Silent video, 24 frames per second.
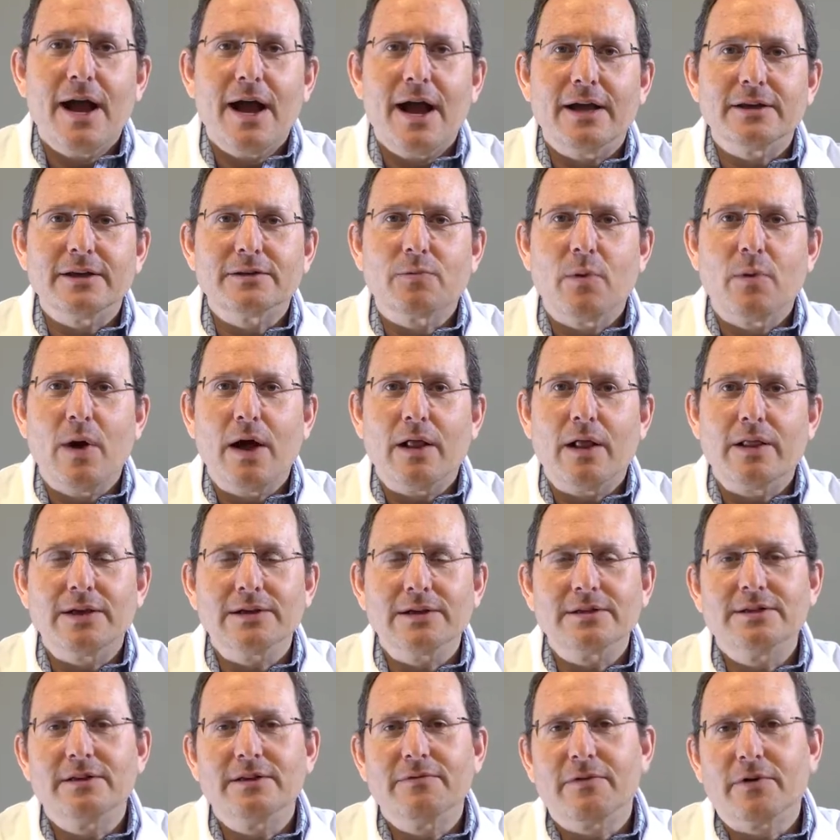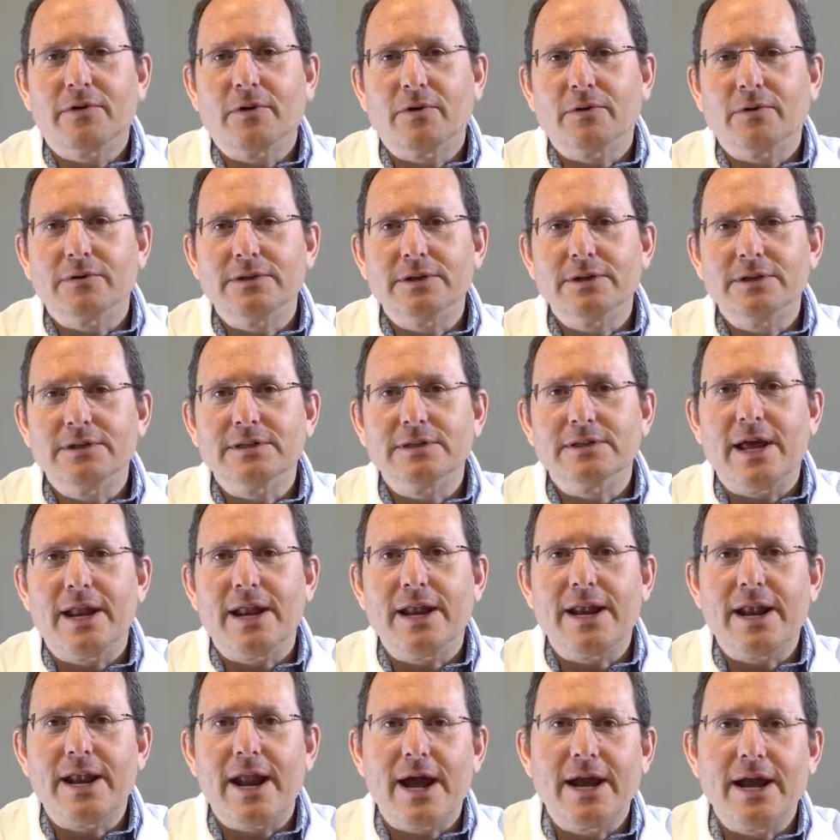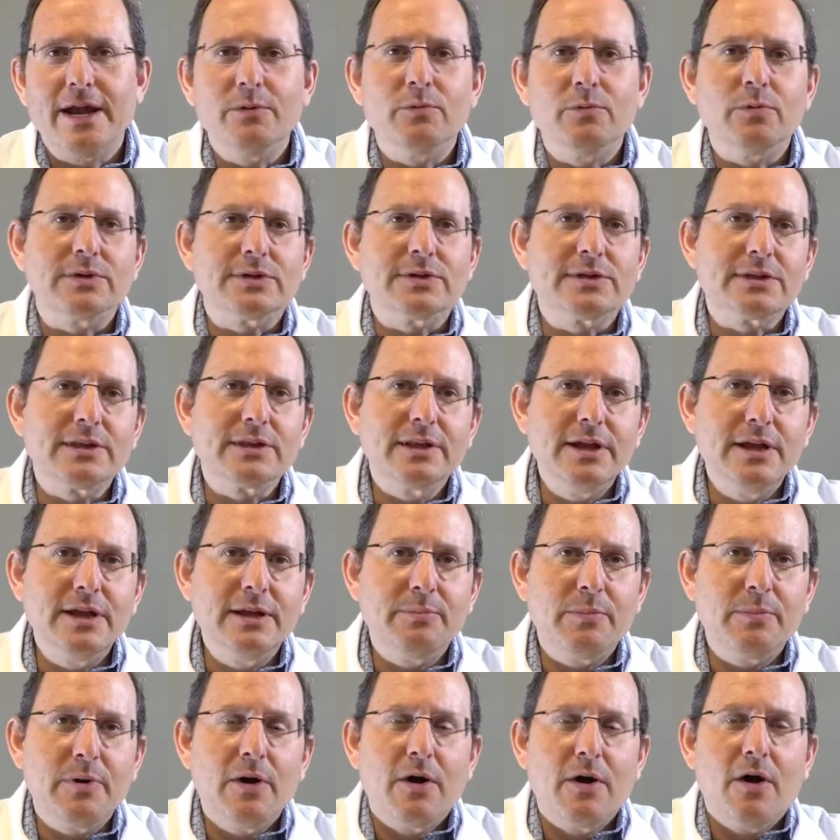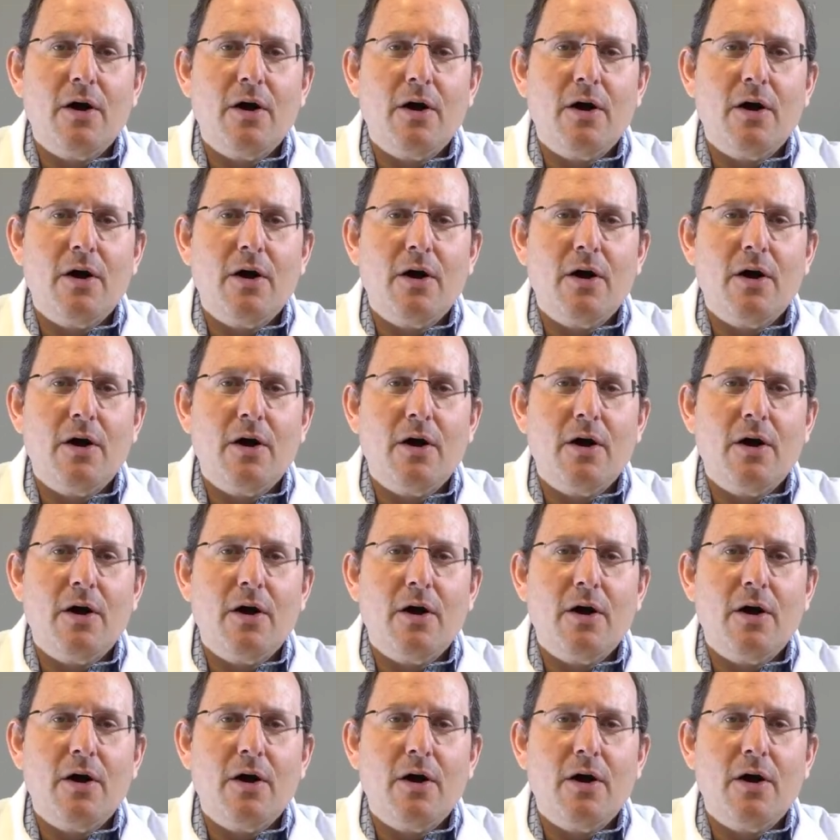as well as difficulties at night with sleep.